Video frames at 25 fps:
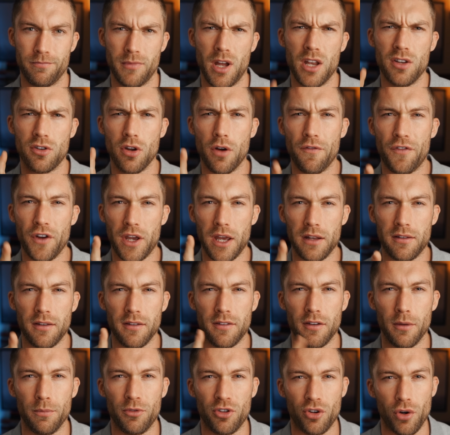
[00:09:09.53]
And don't forget to
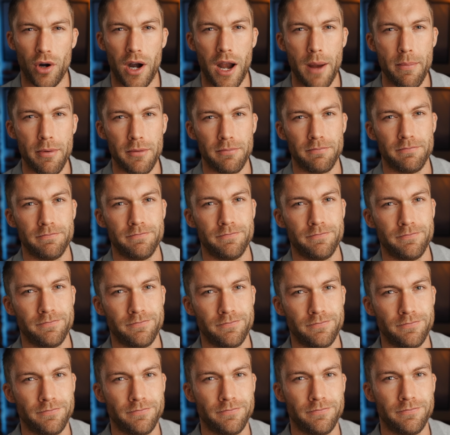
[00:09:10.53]
subscribe.
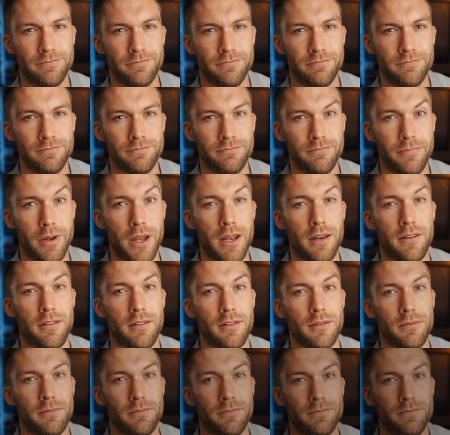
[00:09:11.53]

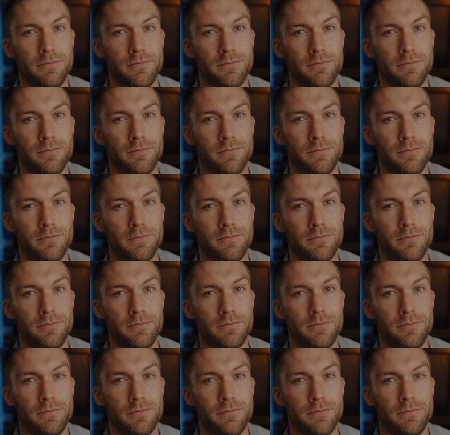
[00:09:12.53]
Peace.